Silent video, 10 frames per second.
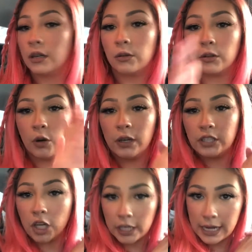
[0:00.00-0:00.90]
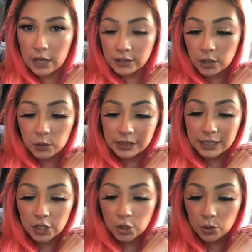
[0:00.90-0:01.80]
We're going Target now, so we'll
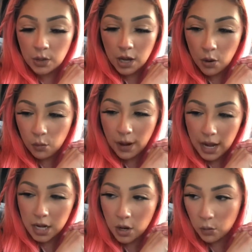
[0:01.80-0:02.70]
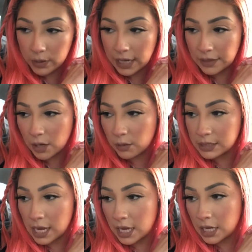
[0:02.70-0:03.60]
see you when we get there. What's
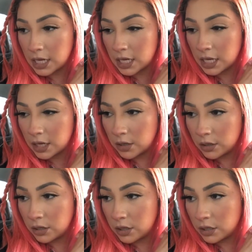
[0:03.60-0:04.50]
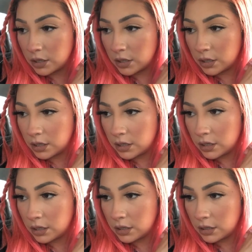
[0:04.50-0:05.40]
that? Uh.
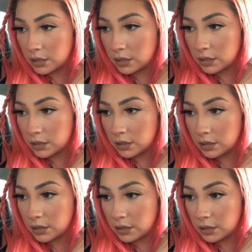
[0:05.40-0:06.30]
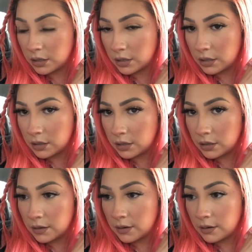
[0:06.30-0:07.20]
Kaiser, and then you got some, I don't
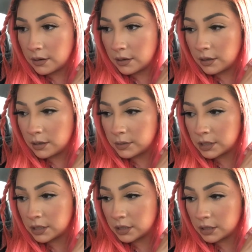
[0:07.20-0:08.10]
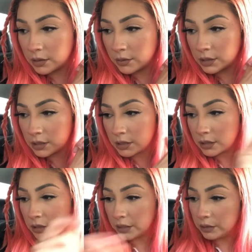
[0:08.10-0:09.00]
know. Let me see. What's it?
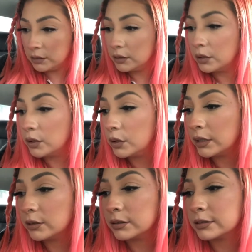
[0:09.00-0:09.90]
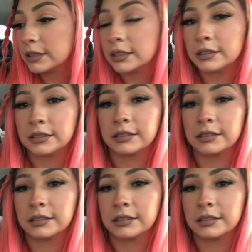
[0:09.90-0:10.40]
Ew, oh, no, that is.